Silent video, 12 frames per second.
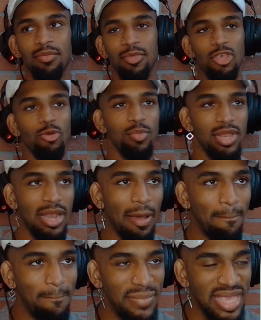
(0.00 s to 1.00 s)

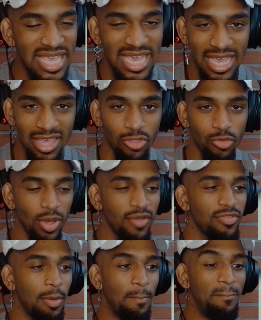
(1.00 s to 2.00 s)
Human beings, you
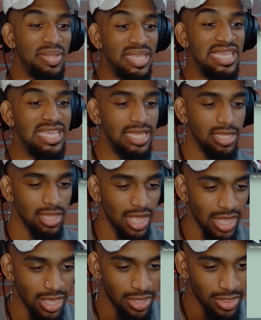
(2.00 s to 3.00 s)
have to be.
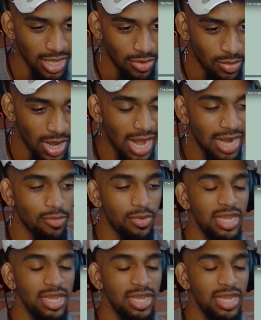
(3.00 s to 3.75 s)
Like we got it.